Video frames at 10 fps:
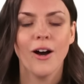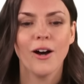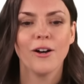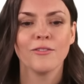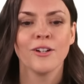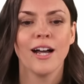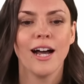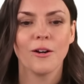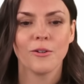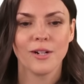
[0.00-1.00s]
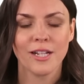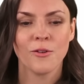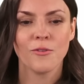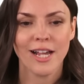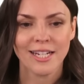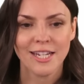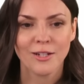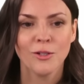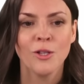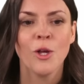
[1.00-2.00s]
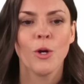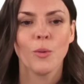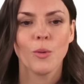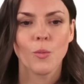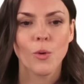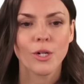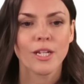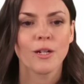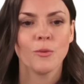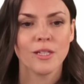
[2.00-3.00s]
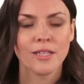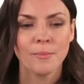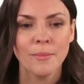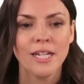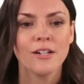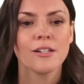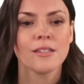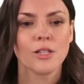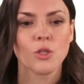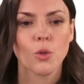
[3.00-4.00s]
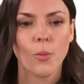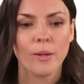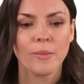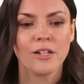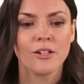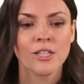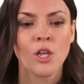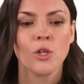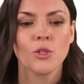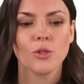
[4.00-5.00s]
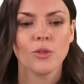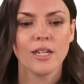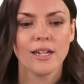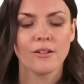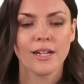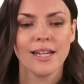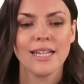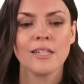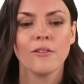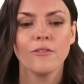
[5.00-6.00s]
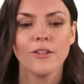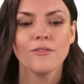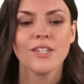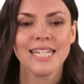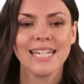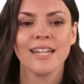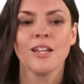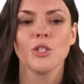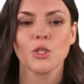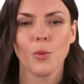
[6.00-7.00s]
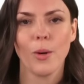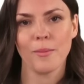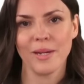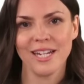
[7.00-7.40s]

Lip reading: of our red rectangle. We were working with meters and square meters, so the area is 15 square